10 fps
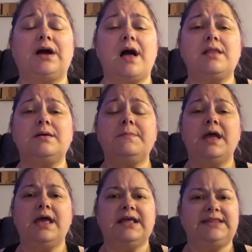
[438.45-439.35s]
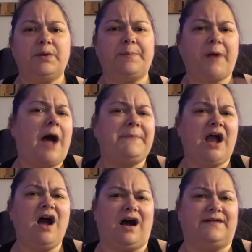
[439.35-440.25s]
call them, they were popping
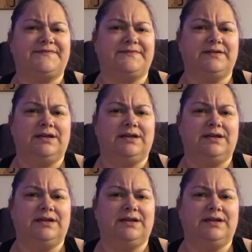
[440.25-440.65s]
off.